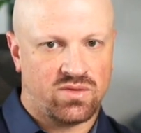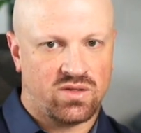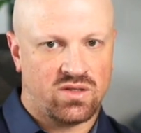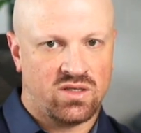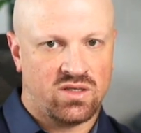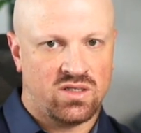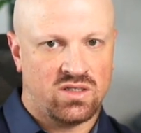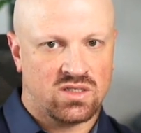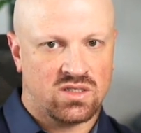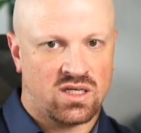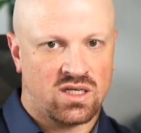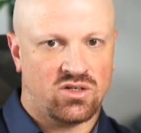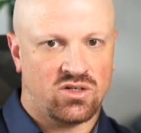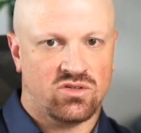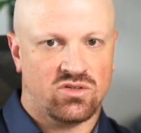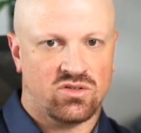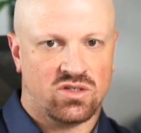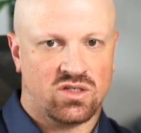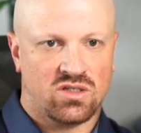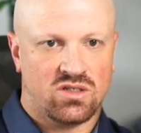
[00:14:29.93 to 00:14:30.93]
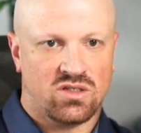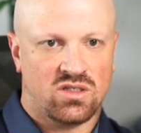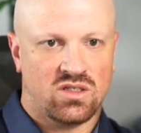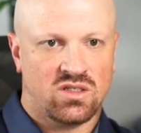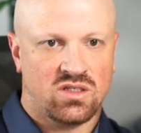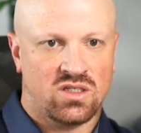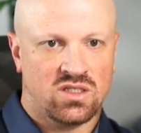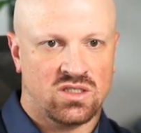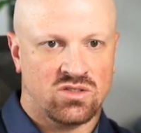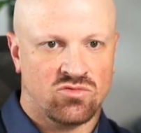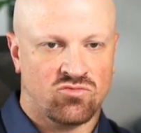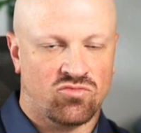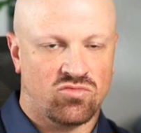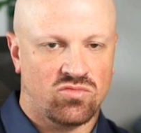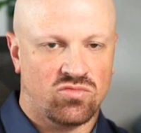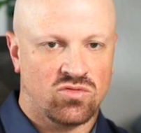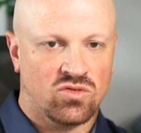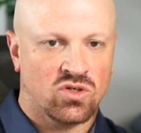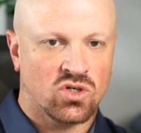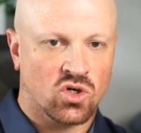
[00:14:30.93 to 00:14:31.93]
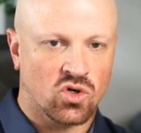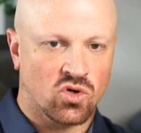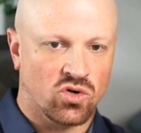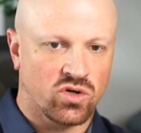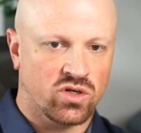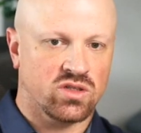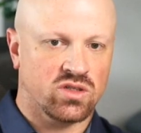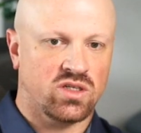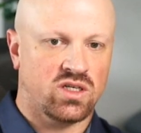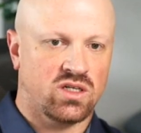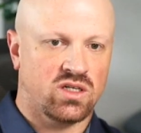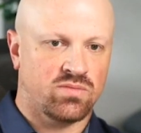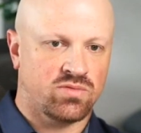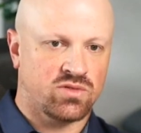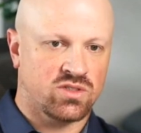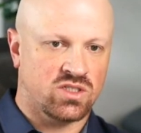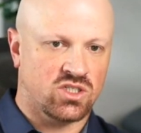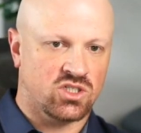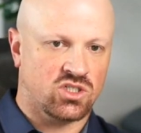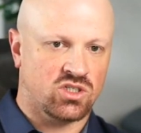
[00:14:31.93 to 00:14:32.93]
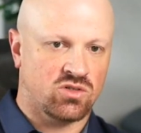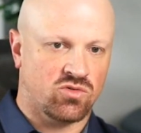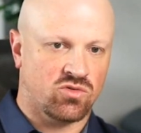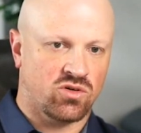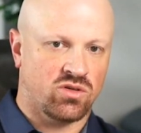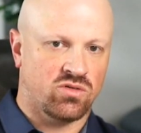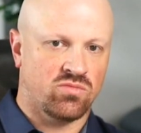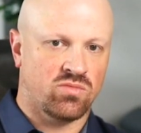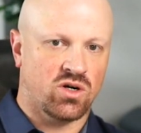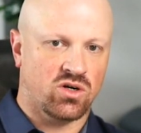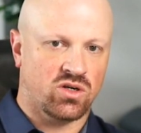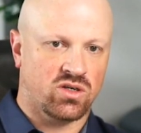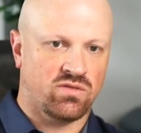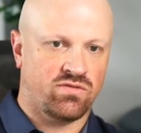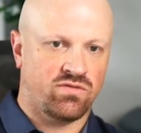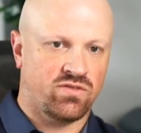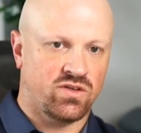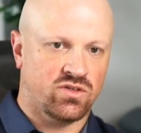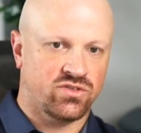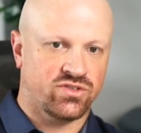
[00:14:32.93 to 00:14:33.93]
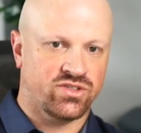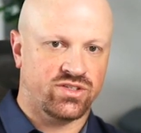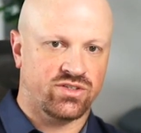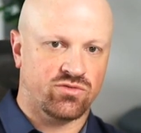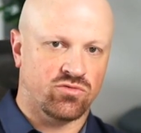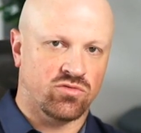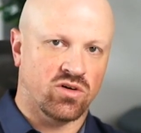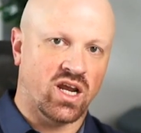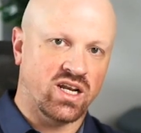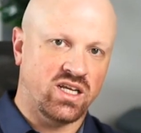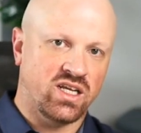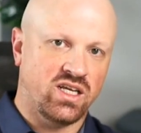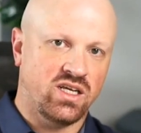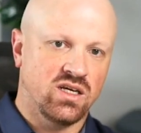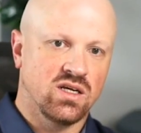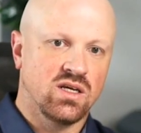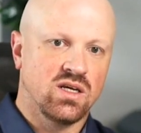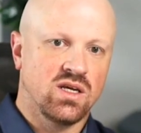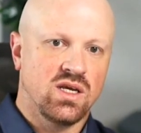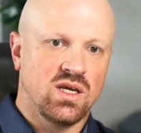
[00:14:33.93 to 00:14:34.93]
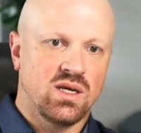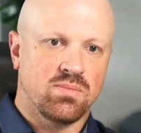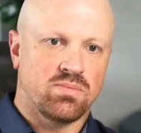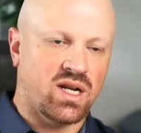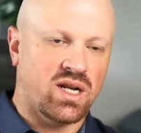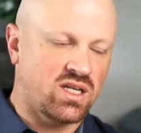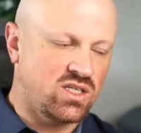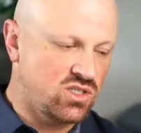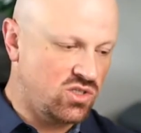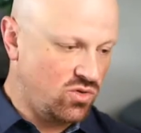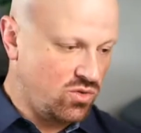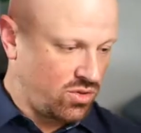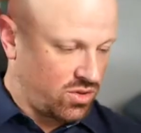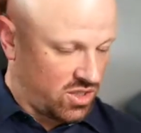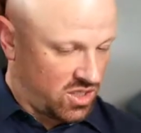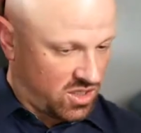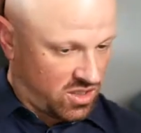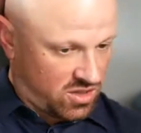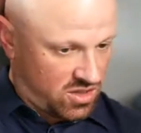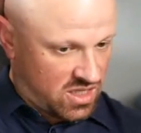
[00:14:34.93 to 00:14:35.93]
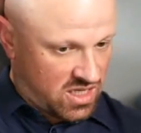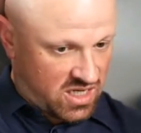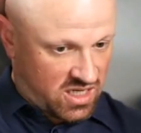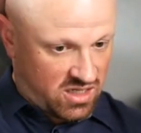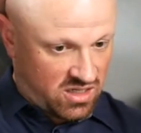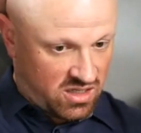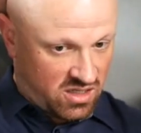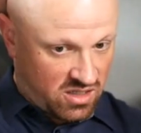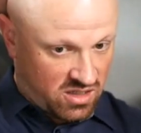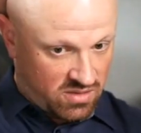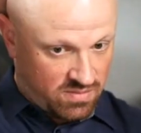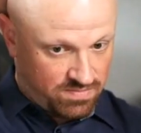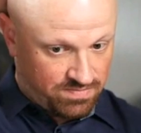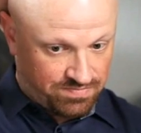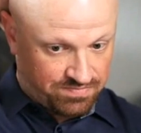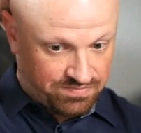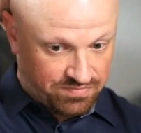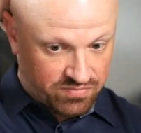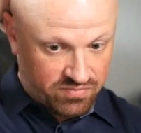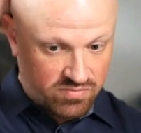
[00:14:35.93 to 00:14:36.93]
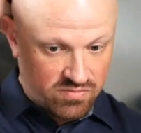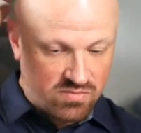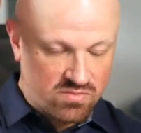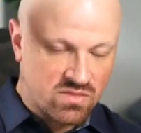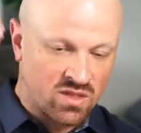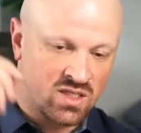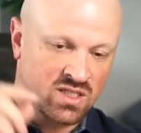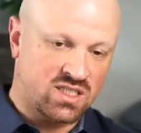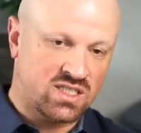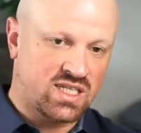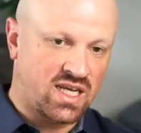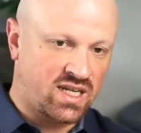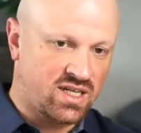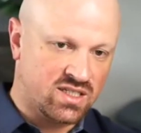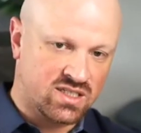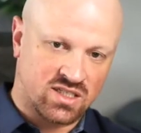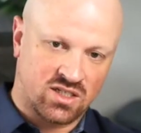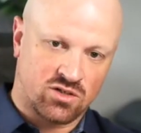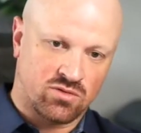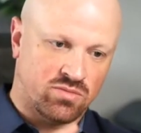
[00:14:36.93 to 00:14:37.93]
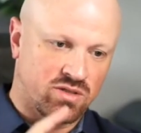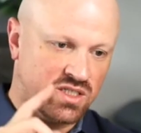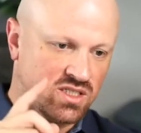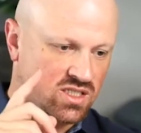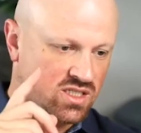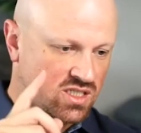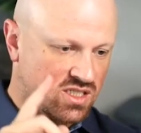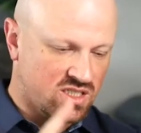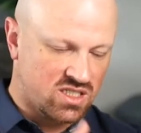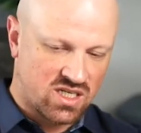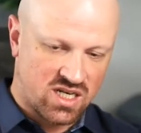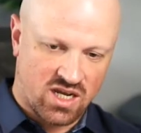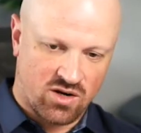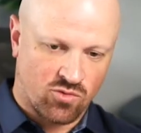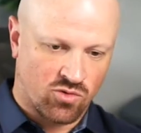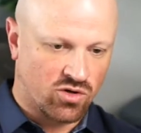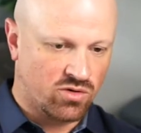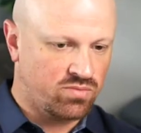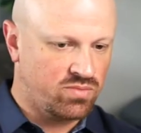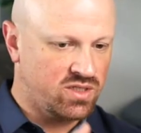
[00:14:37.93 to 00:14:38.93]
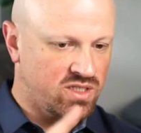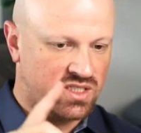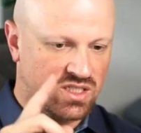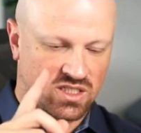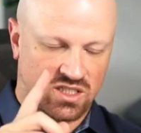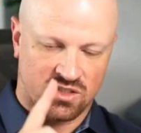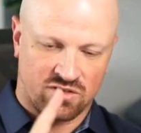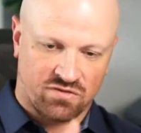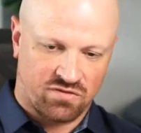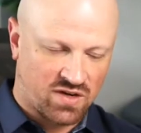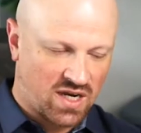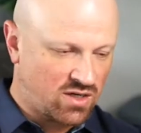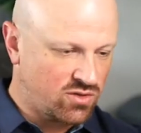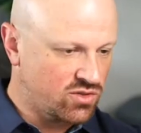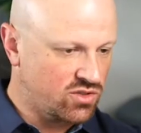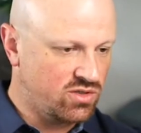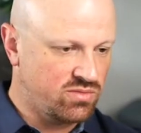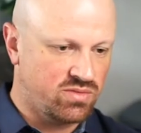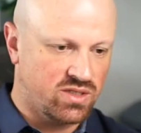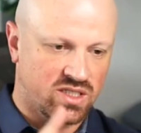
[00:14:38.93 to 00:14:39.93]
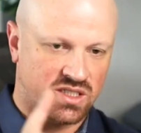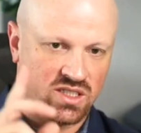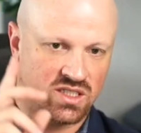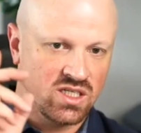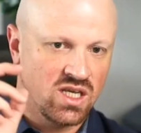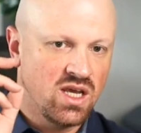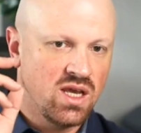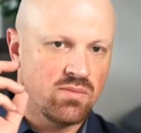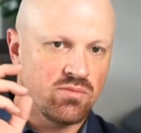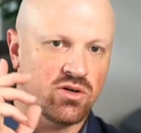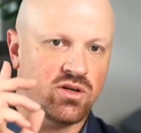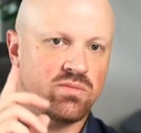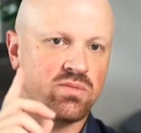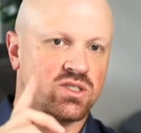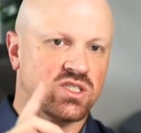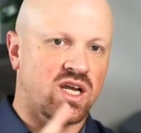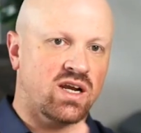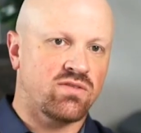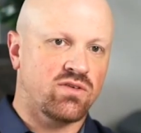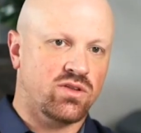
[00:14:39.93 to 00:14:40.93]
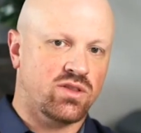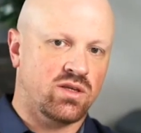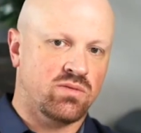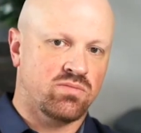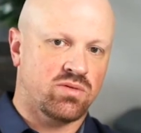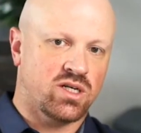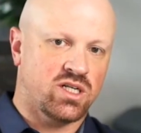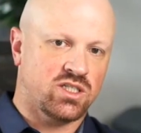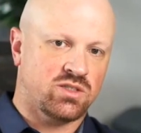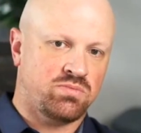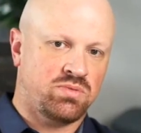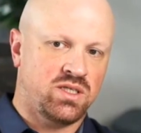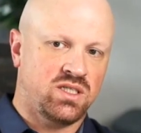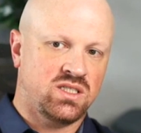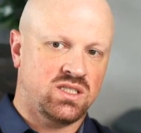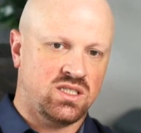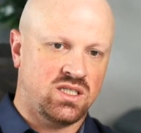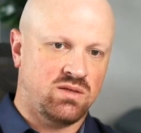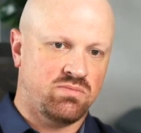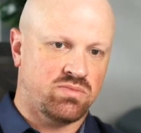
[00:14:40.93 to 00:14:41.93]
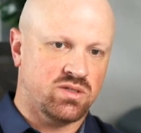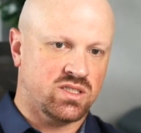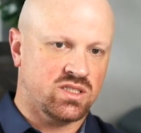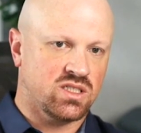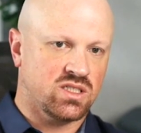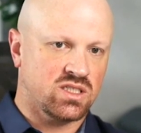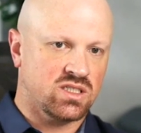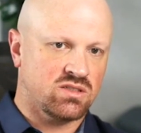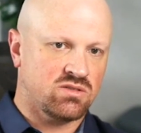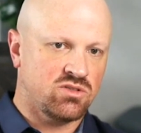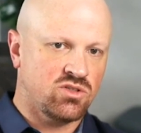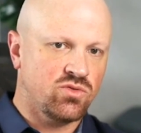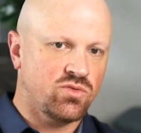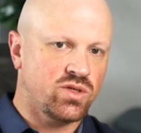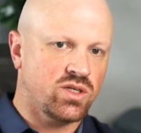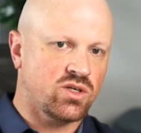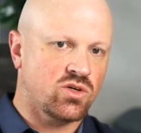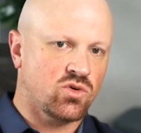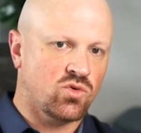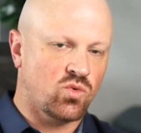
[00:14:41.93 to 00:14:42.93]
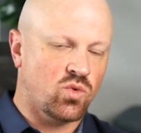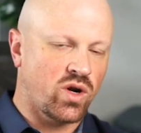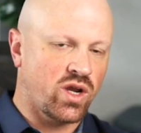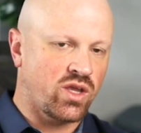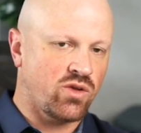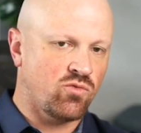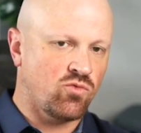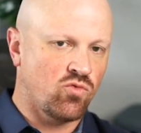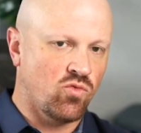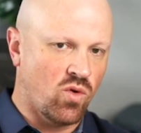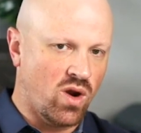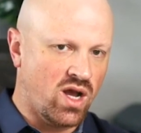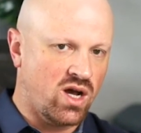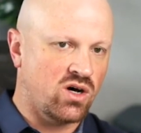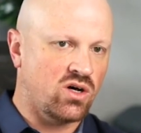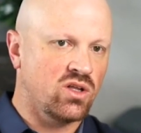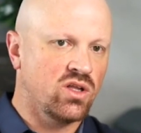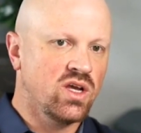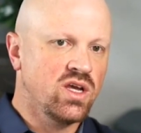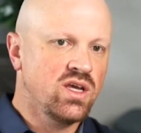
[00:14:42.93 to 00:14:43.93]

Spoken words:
Intel is currently in a position where the market feels it's ready. But I do think that its data center business, its network business, its foundry business, pretty much everything but its PC business is doing quite well.